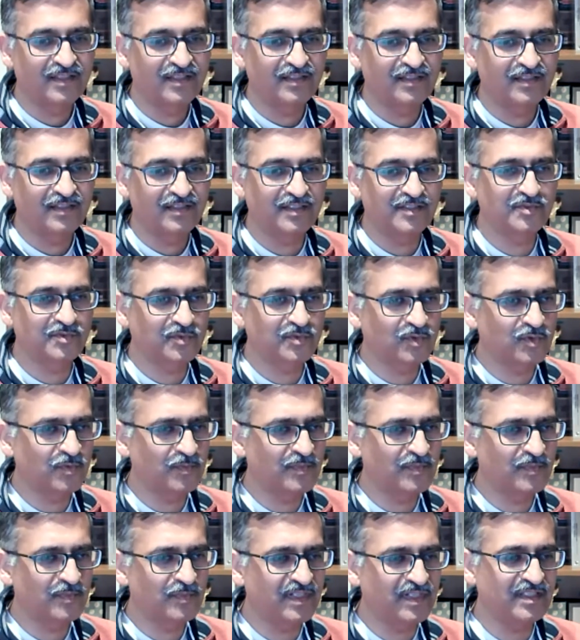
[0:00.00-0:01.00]
There's so
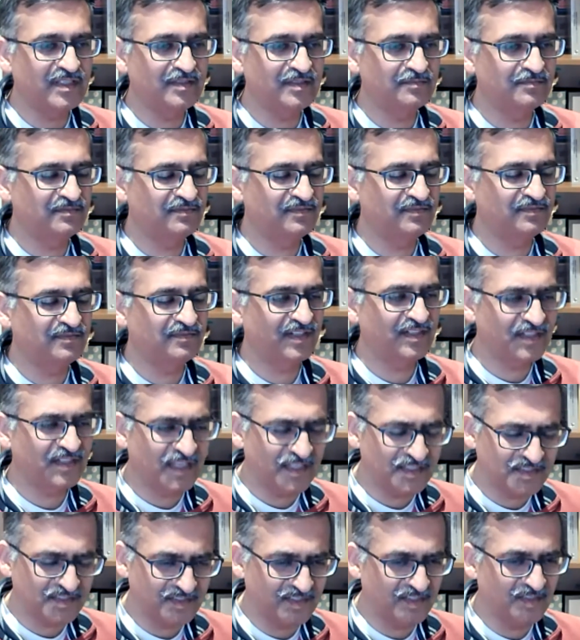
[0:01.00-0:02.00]
many
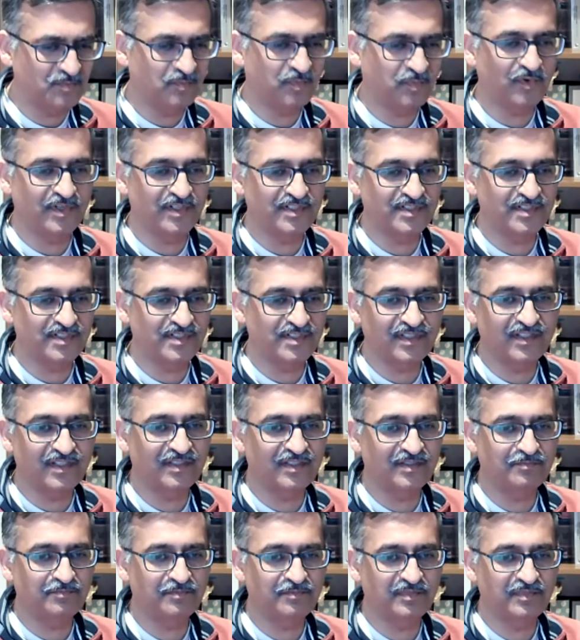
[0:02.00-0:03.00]
fantastic points
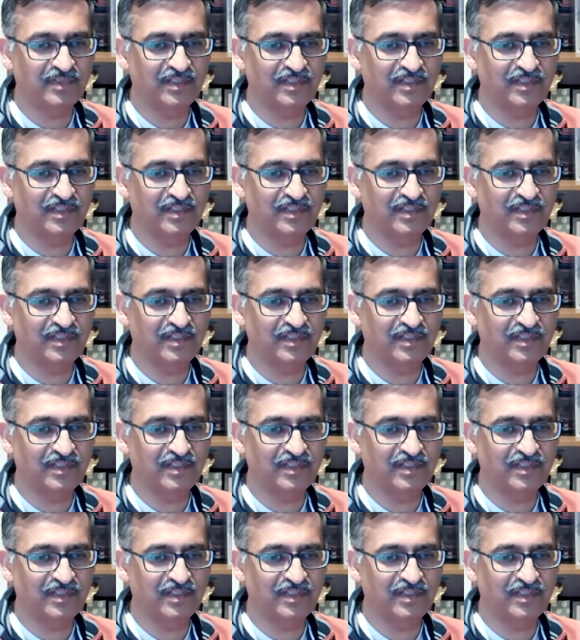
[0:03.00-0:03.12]
there